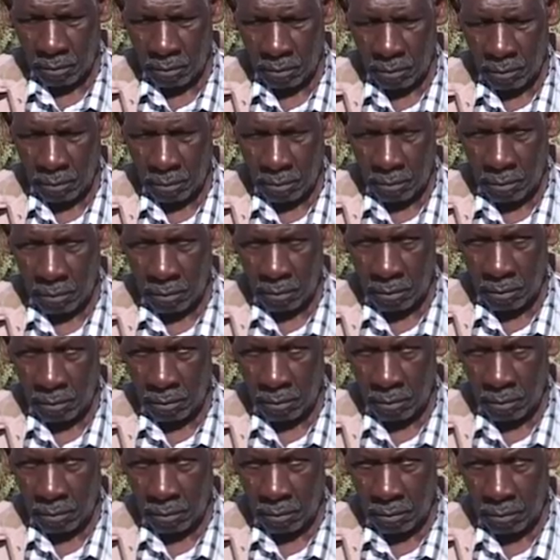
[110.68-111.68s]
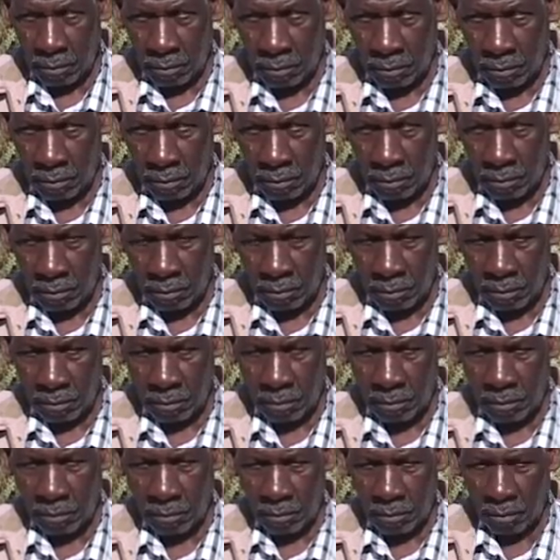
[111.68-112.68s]

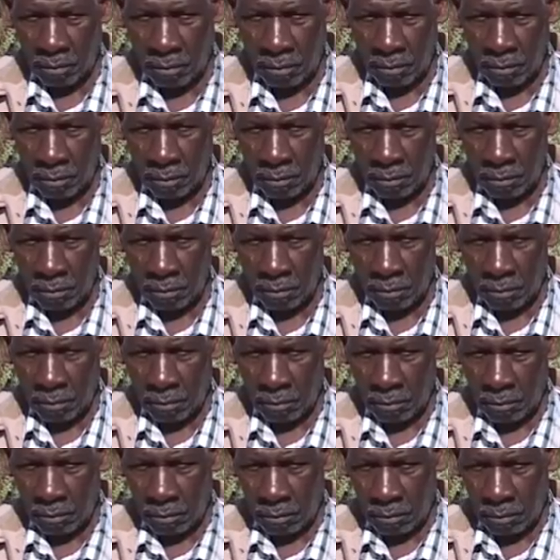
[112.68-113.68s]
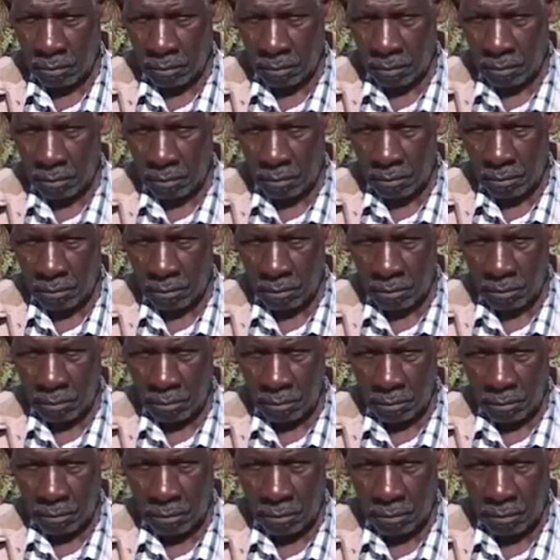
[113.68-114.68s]

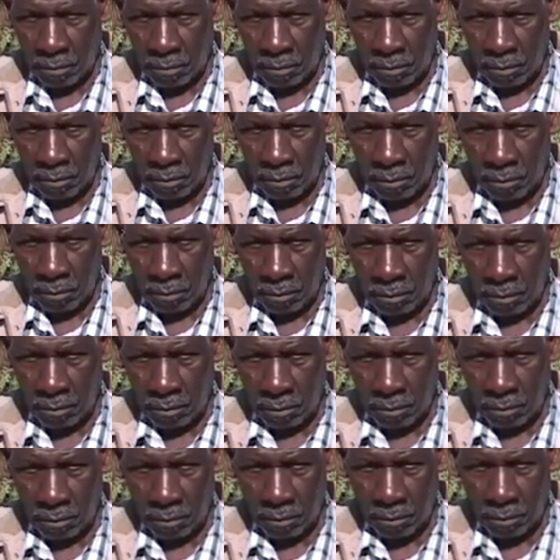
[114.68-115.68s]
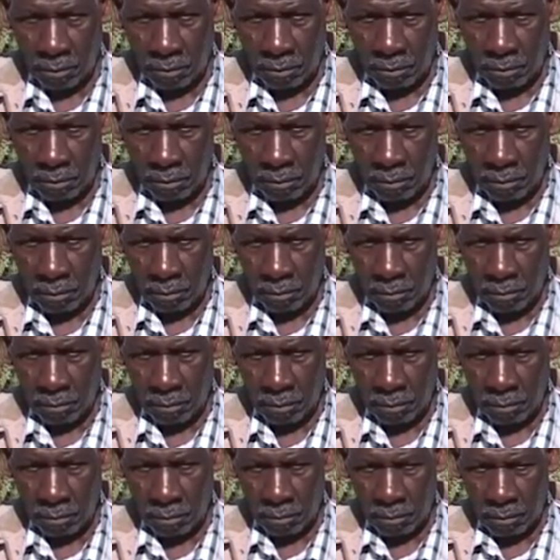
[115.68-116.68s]

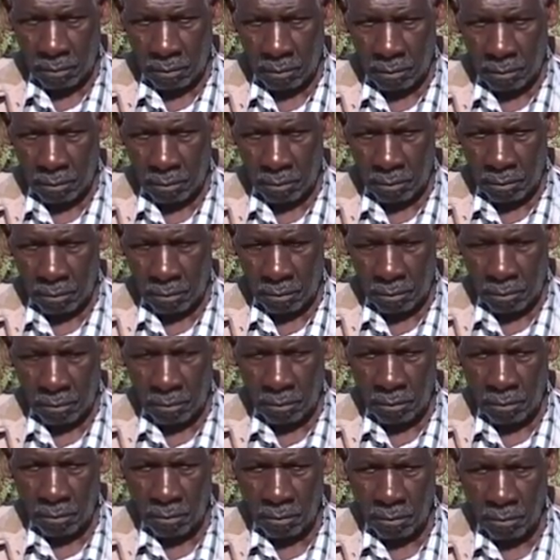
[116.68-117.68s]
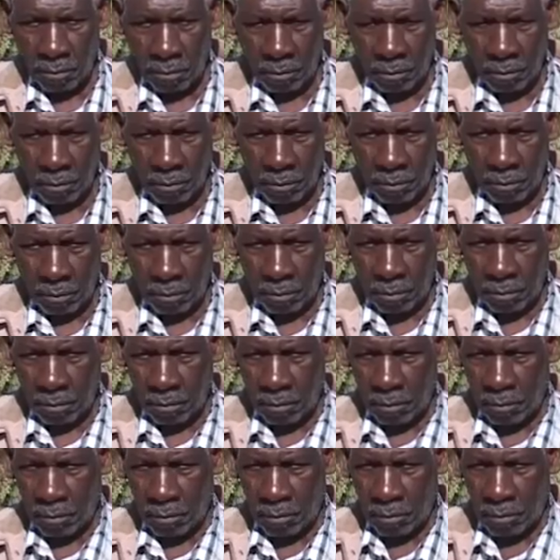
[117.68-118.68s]
[no speech]